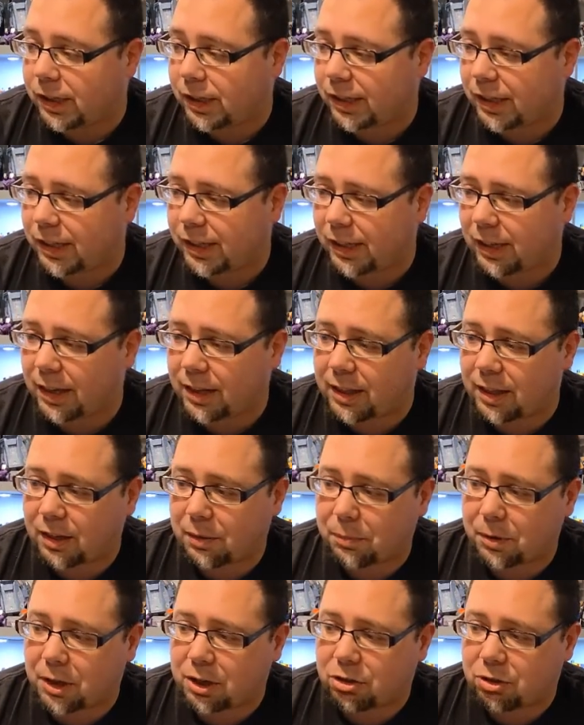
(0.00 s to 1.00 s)
As I said, I think
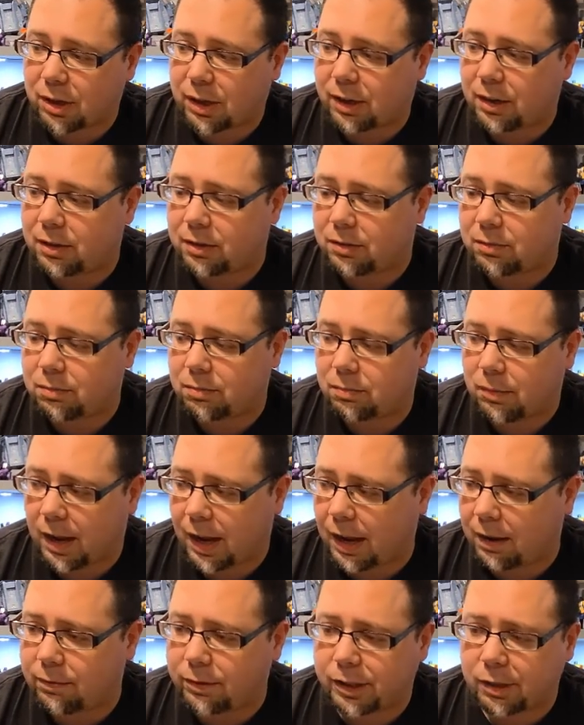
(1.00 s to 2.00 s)
I'm going to try to
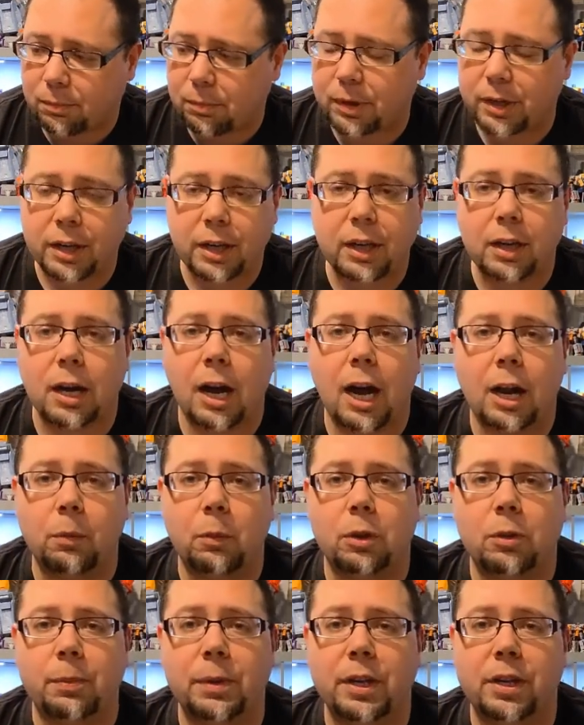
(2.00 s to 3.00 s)
have somebody on
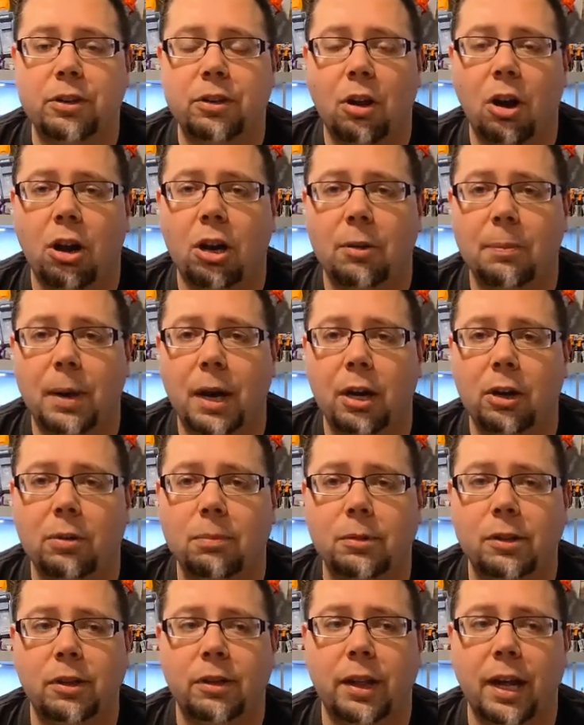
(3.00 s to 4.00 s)
with me and talk about
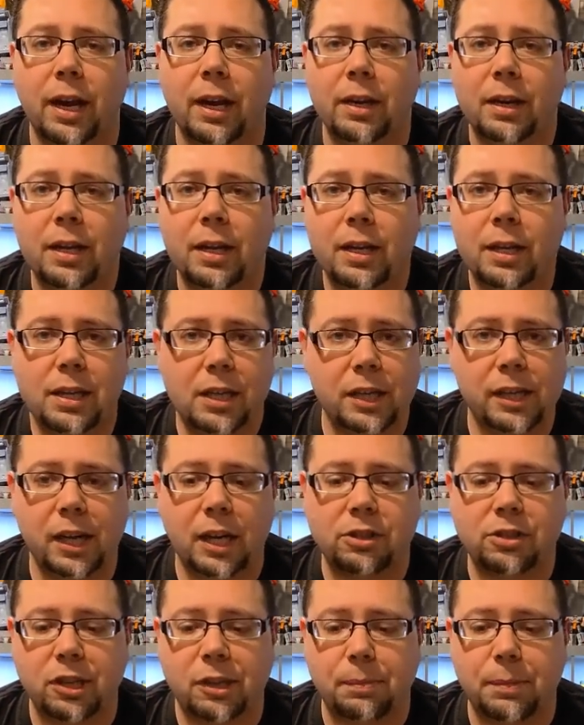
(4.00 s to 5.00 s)
them so that it's
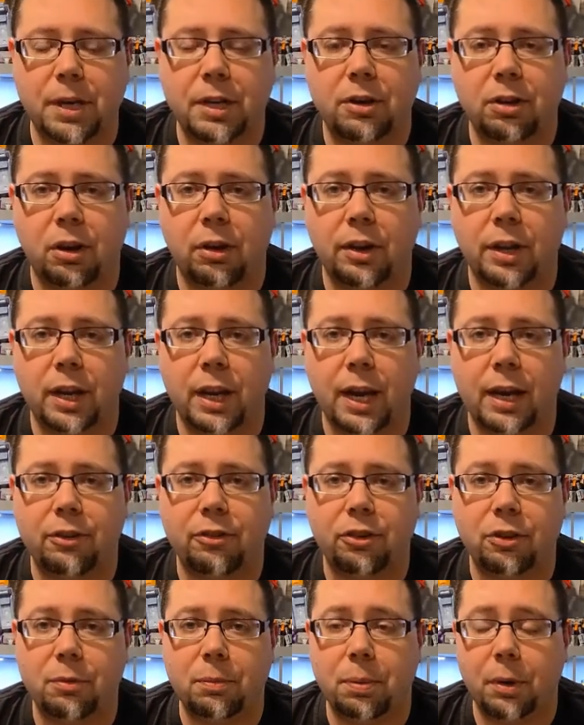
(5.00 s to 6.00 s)
not just me talking
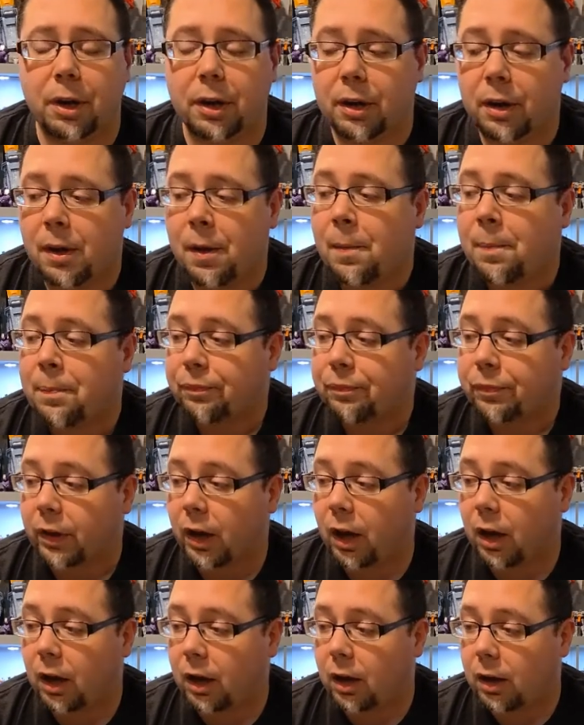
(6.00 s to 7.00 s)
at you, but
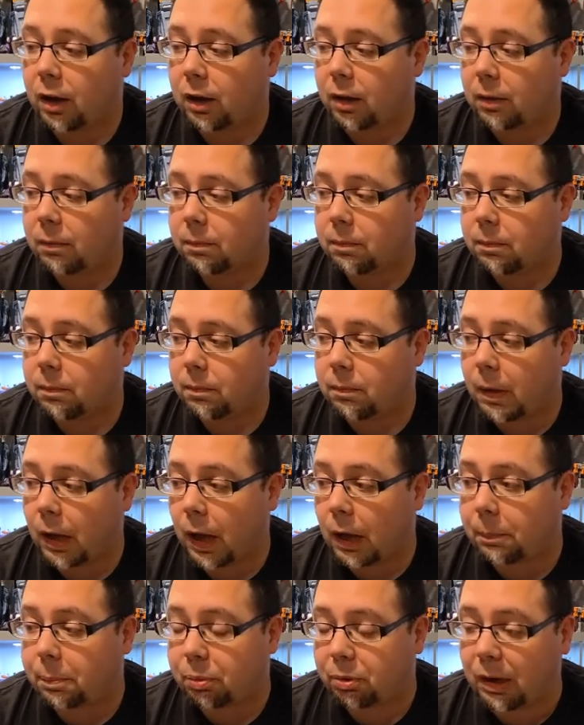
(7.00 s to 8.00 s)
I'll
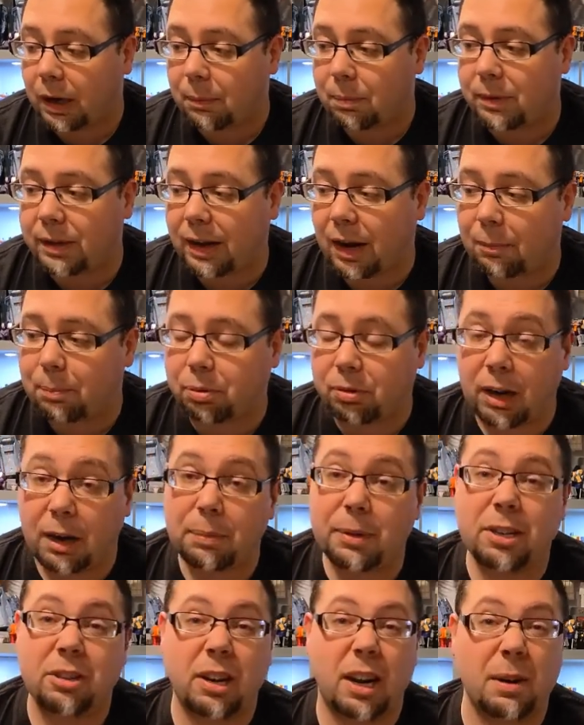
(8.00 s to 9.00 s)
probably
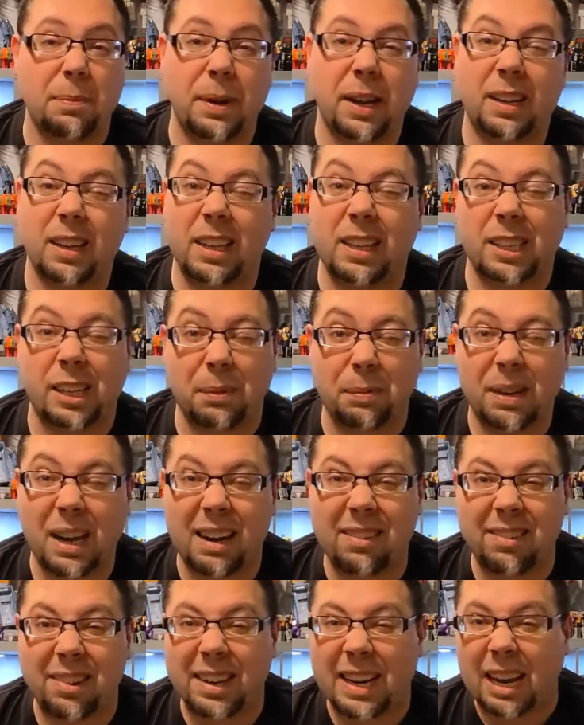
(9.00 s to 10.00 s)
try to make some
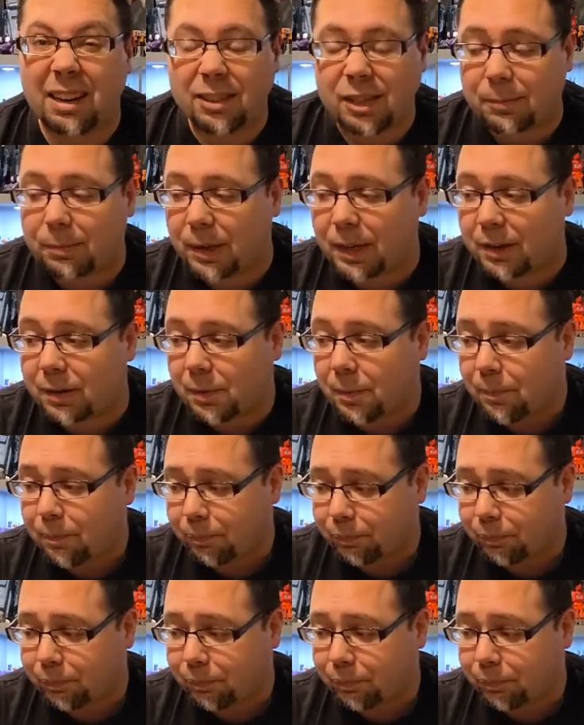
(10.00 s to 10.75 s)
kind of announcement